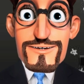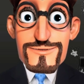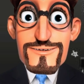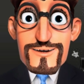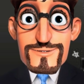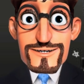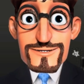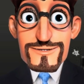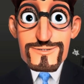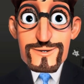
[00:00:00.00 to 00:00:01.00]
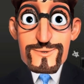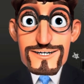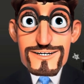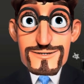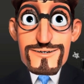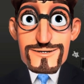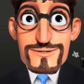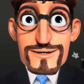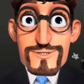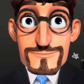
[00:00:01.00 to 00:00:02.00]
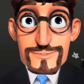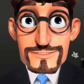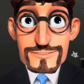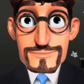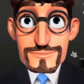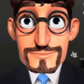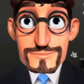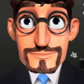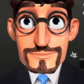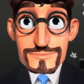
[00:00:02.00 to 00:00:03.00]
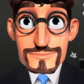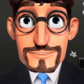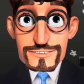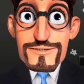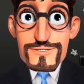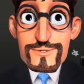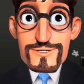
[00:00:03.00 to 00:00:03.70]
Apple ID that appears and tap Continue. Hold your